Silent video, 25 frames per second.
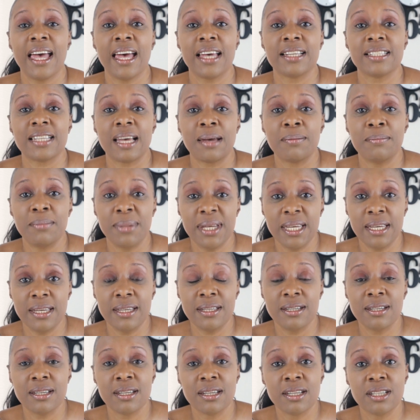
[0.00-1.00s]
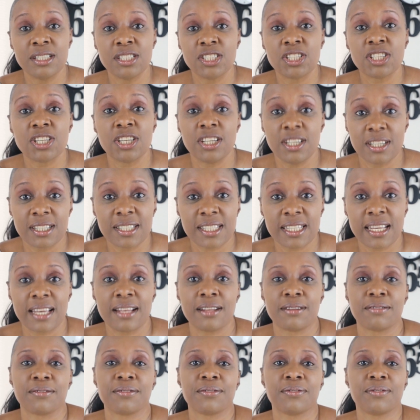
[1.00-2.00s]
and I mean to
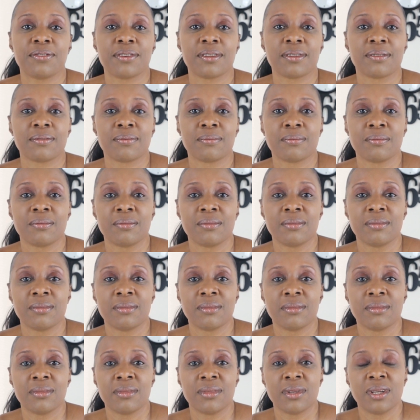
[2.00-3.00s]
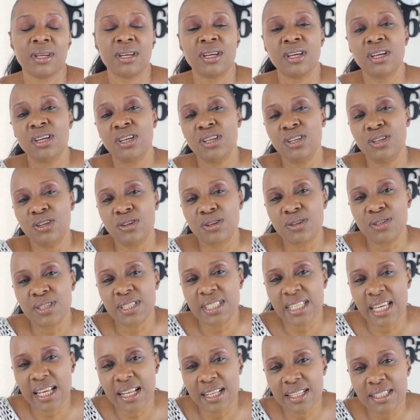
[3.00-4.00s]
yourself. You could
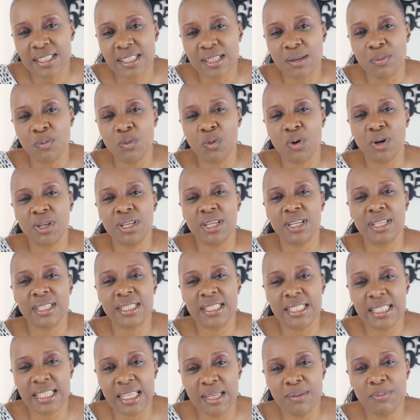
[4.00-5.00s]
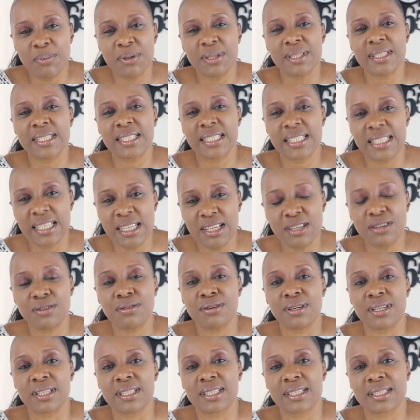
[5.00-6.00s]
tell someone your deepest
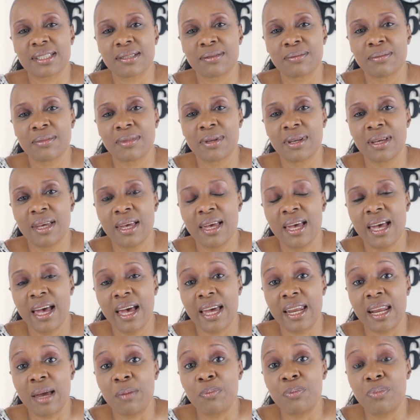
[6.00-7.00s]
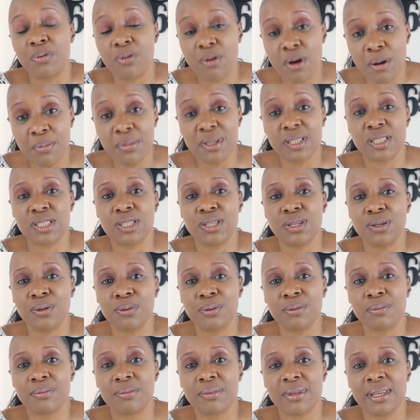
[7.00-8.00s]
secrets, and I promise you,
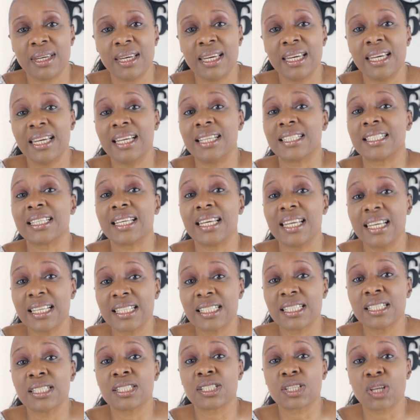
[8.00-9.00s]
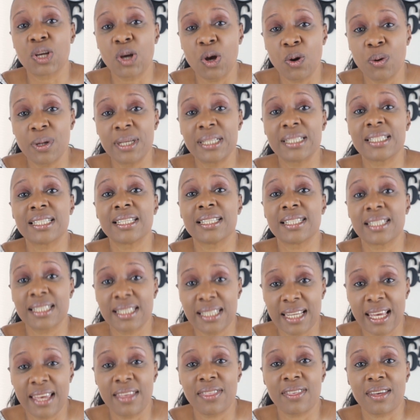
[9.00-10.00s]
it isn't going to
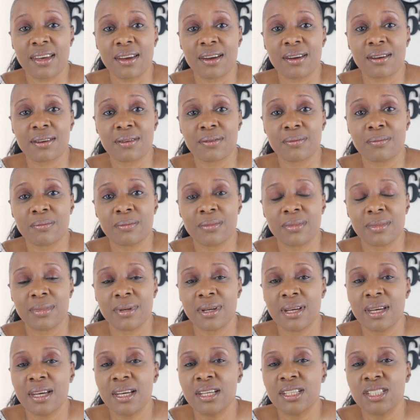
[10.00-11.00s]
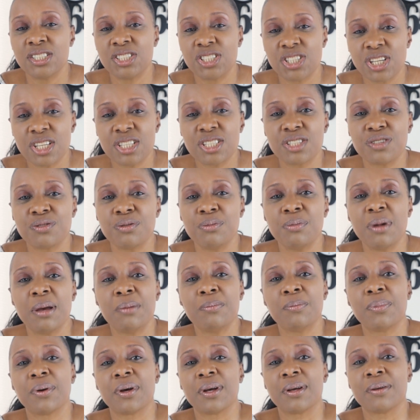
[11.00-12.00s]
stay there. Just
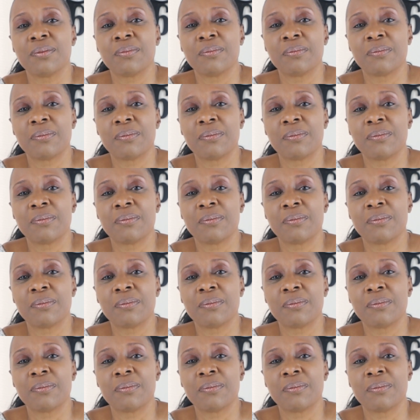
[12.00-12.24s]
remember,